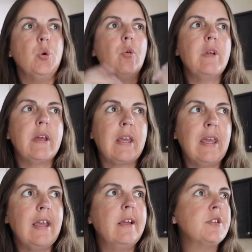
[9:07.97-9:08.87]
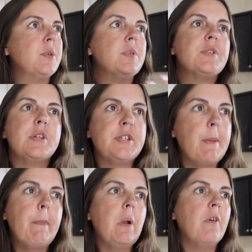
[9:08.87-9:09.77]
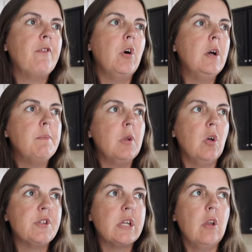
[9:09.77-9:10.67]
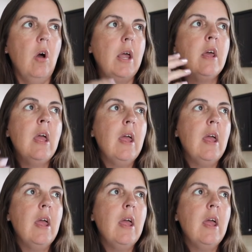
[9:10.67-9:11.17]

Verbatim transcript: Dorian key so it's a simplified melodic line